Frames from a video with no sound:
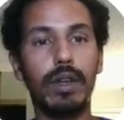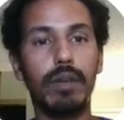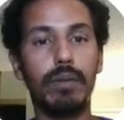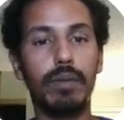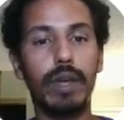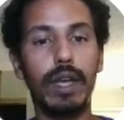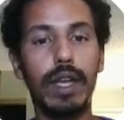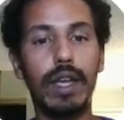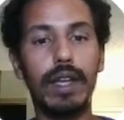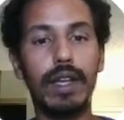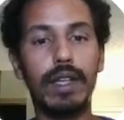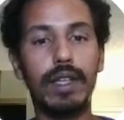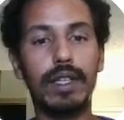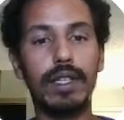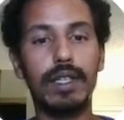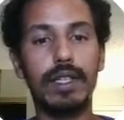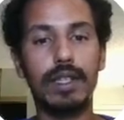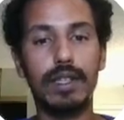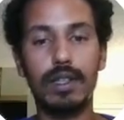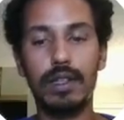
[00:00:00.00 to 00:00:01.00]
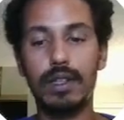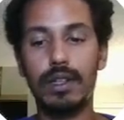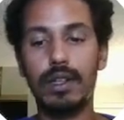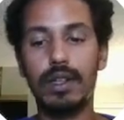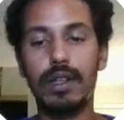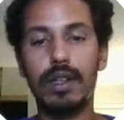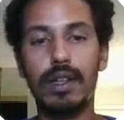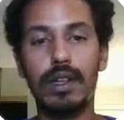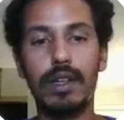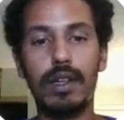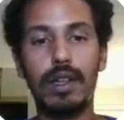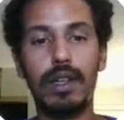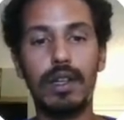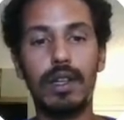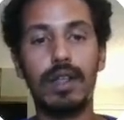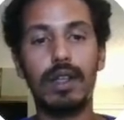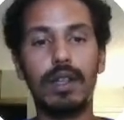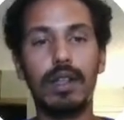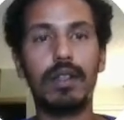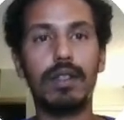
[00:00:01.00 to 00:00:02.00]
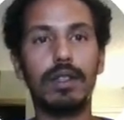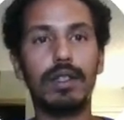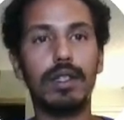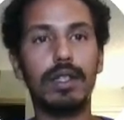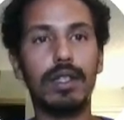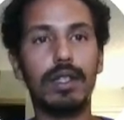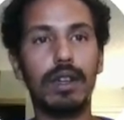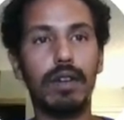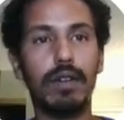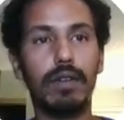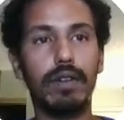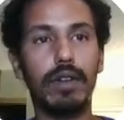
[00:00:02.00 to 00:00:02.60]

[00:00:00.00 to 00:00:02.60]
and paste the stuff